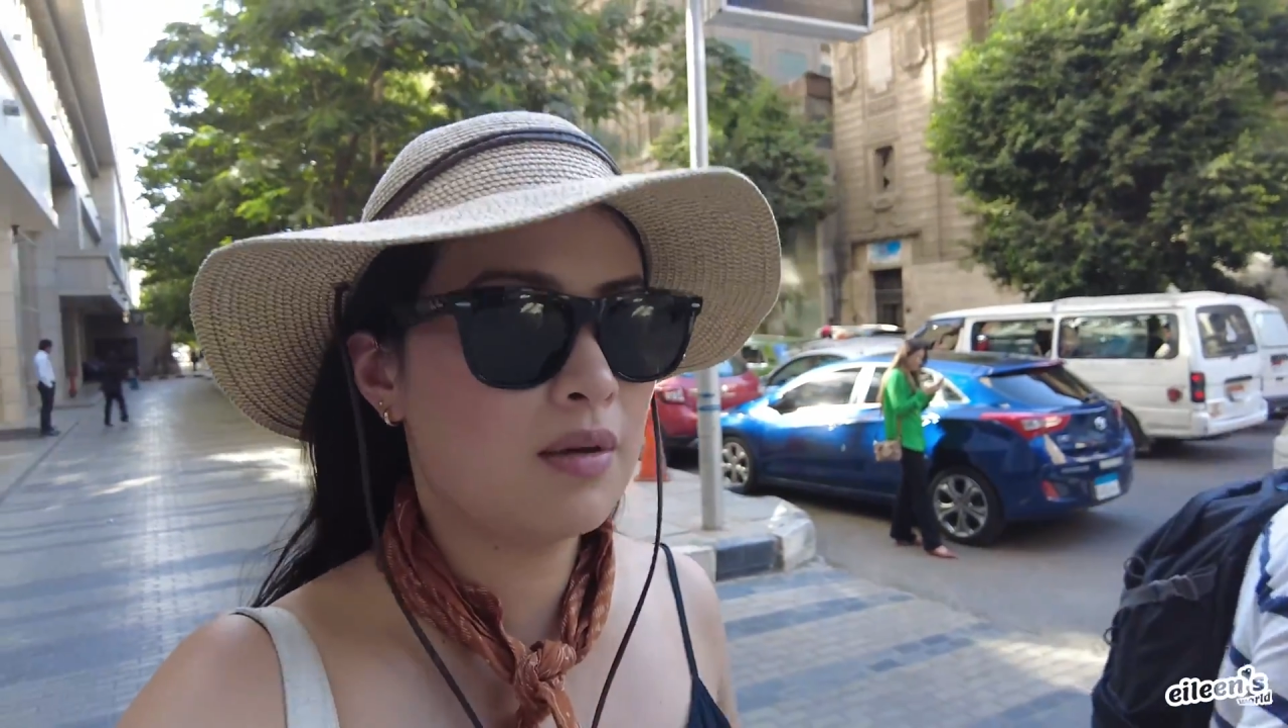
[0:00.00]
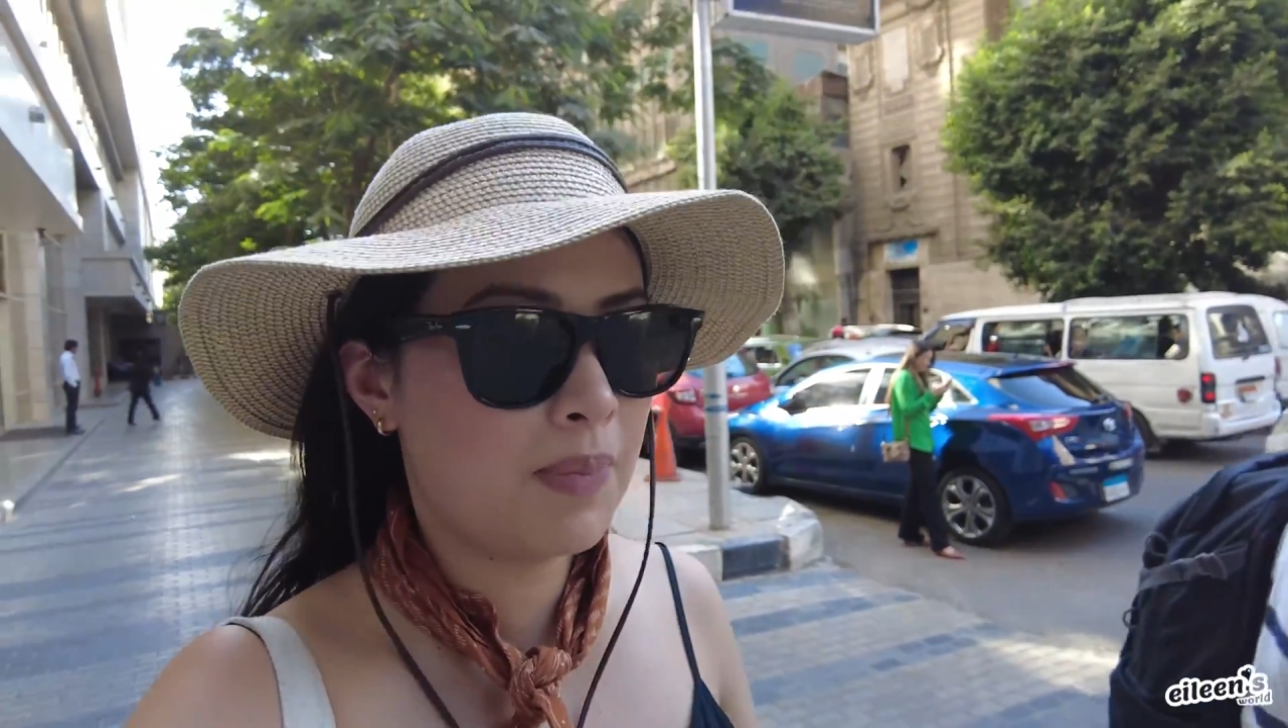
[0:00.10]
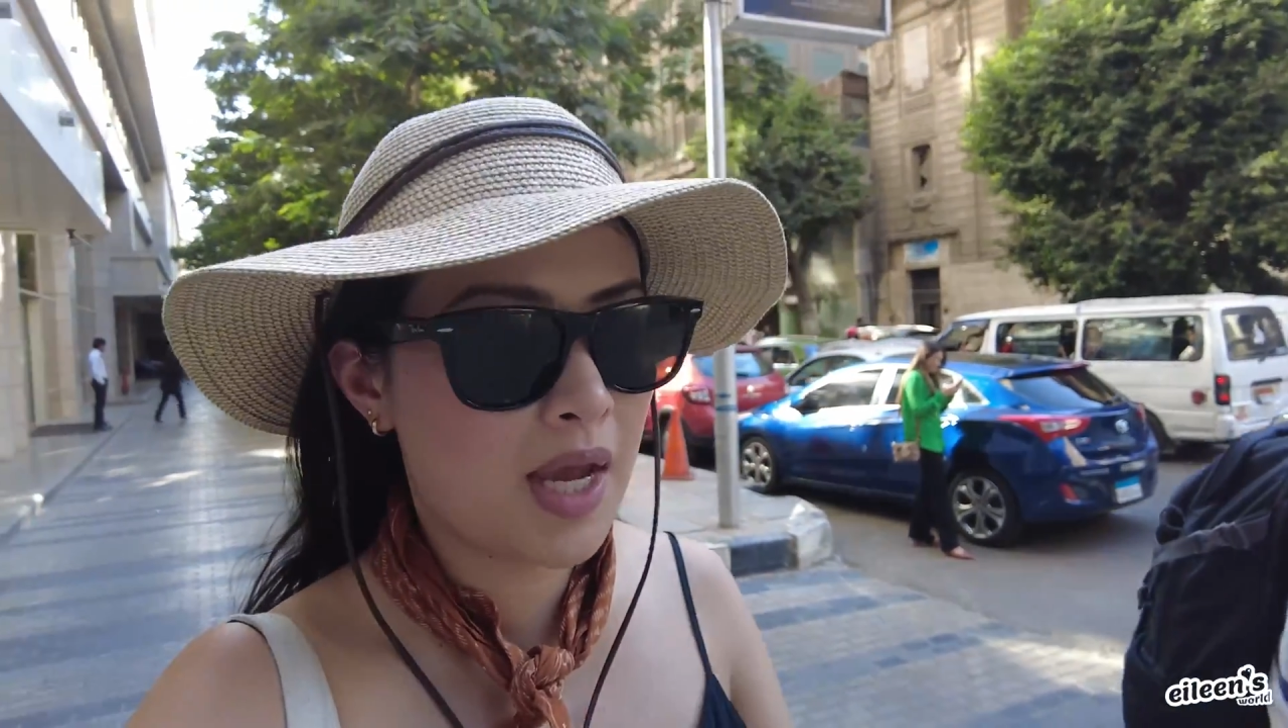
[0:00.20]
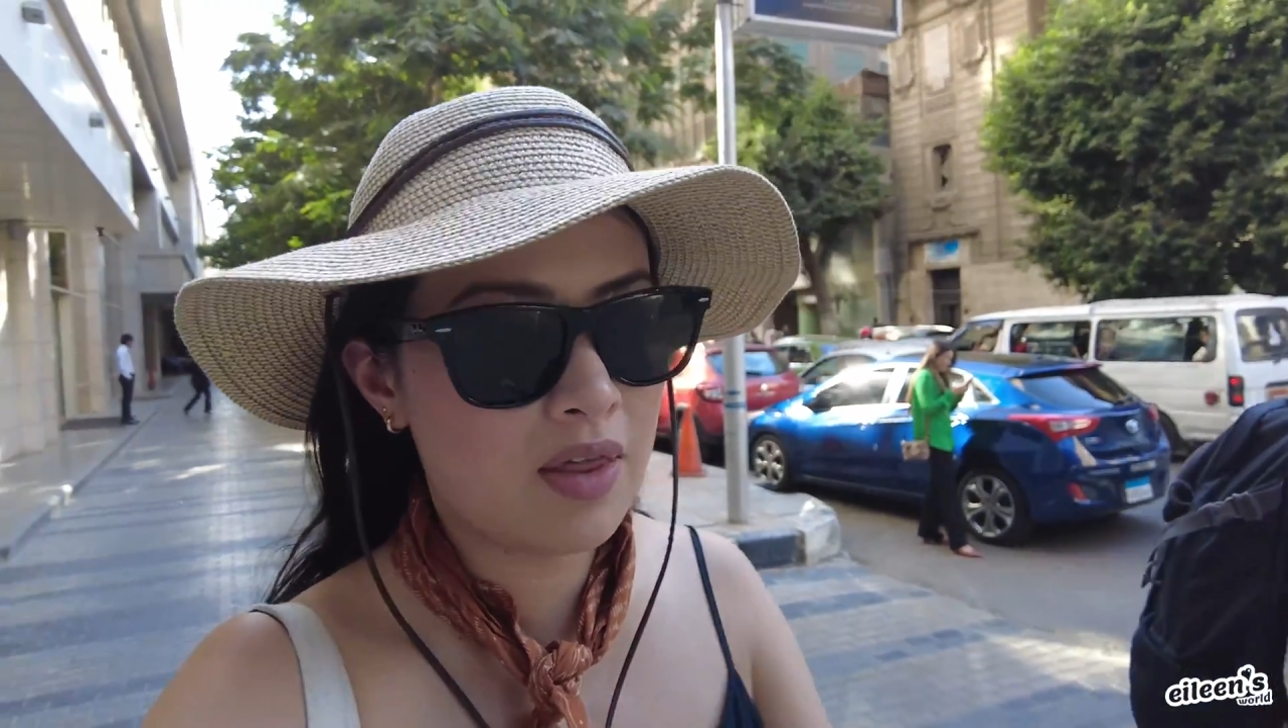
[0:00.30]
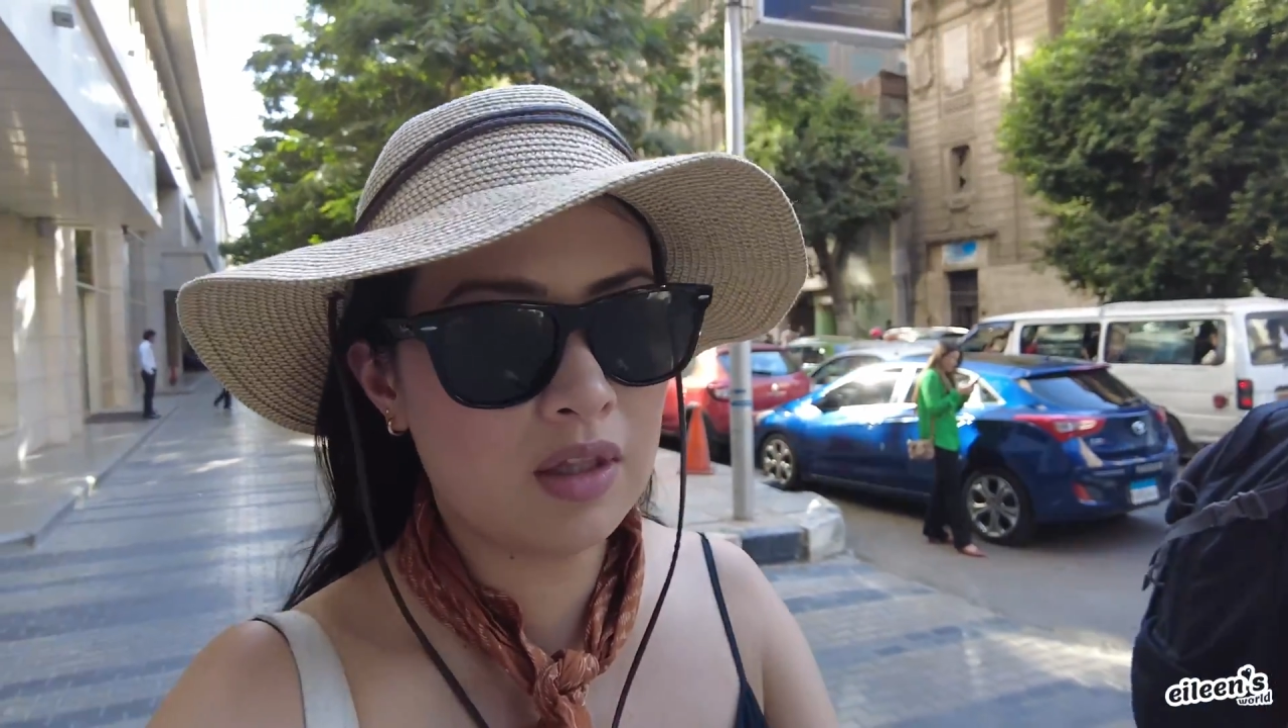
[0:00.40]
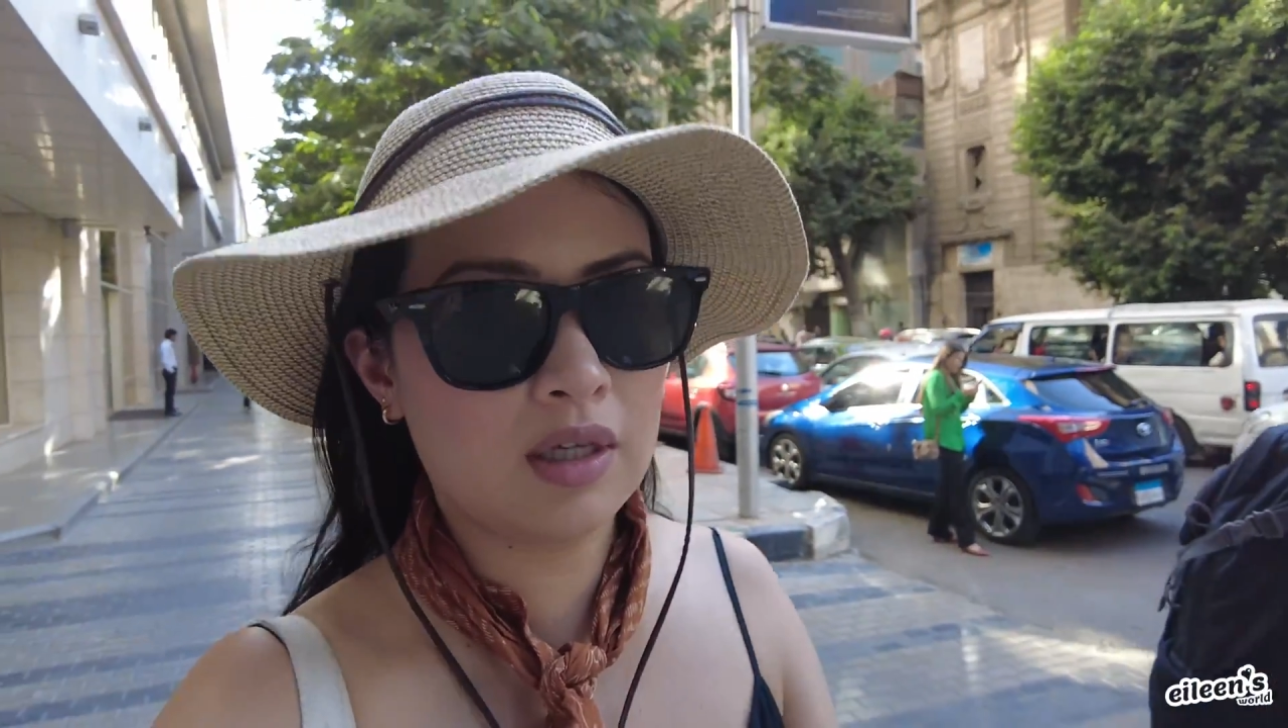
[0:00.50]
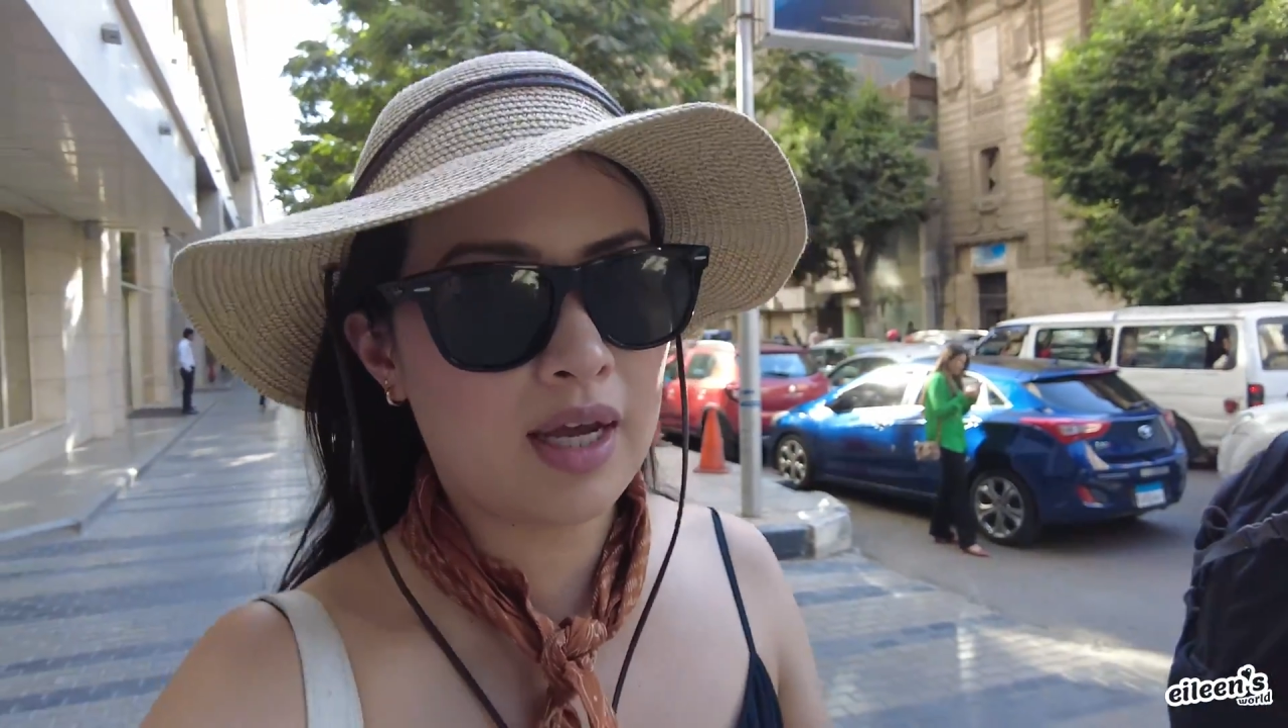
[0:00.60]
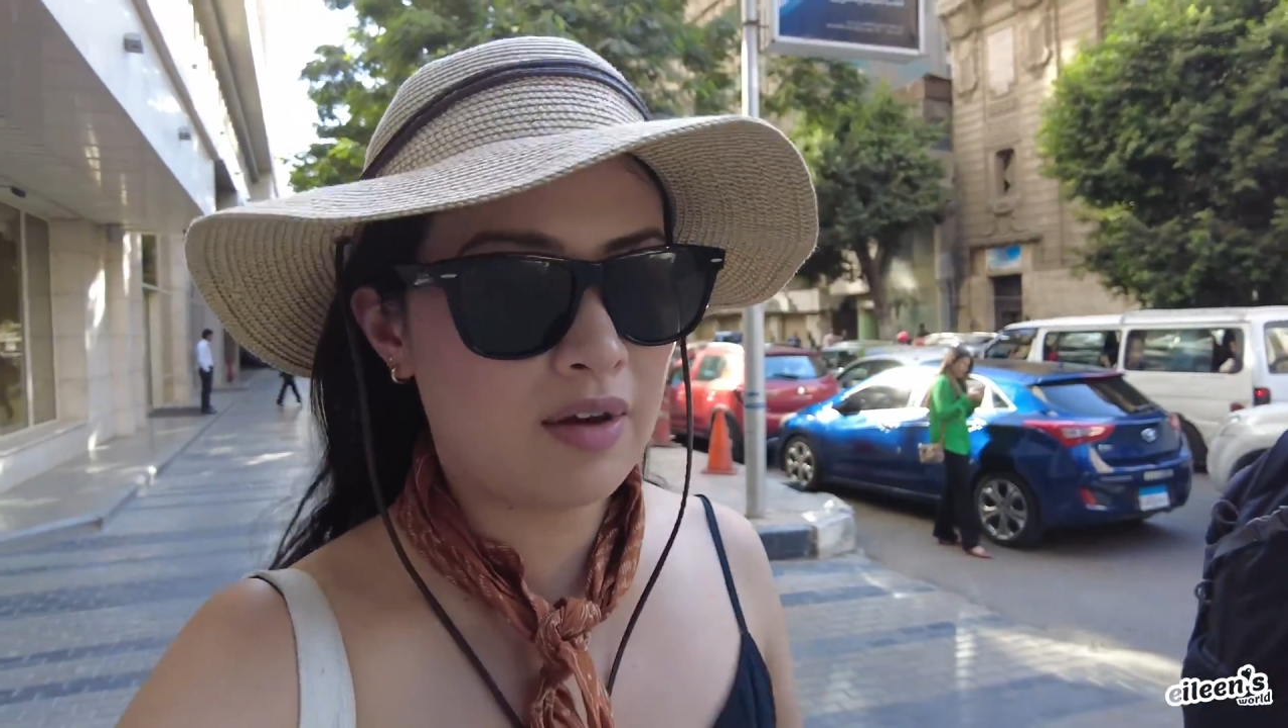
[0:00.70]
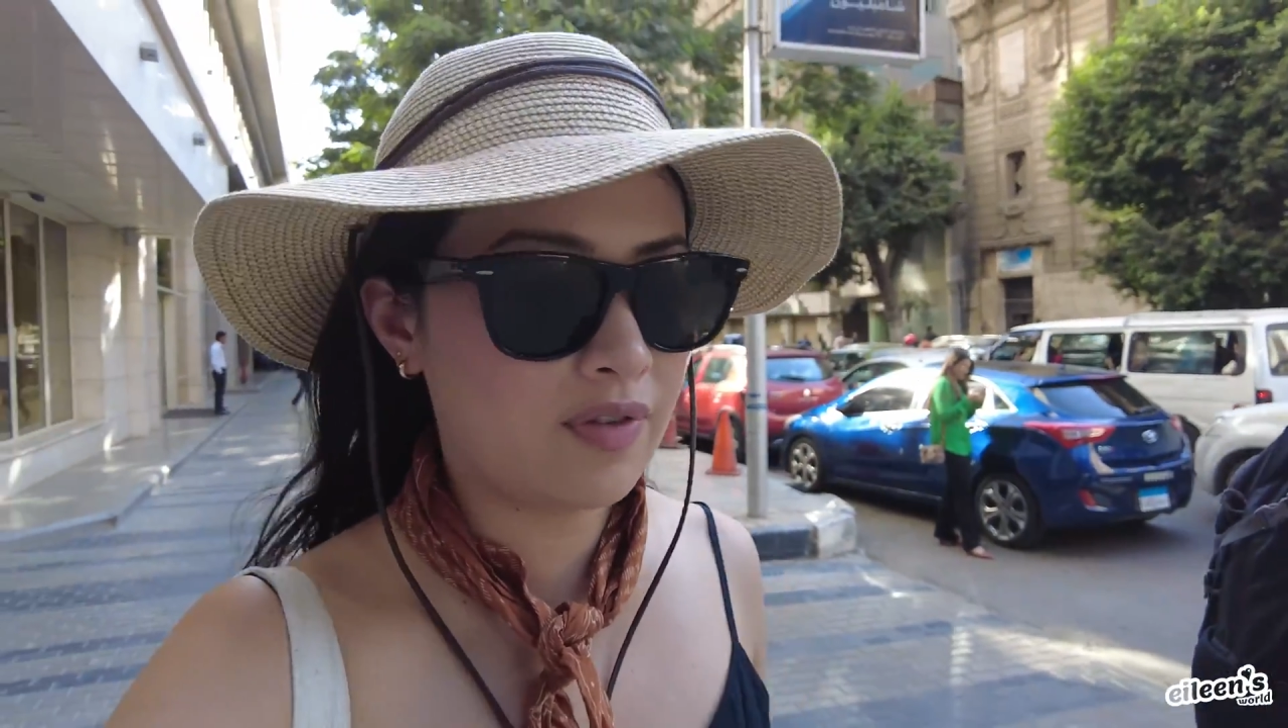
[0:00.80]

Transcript: be on the lookout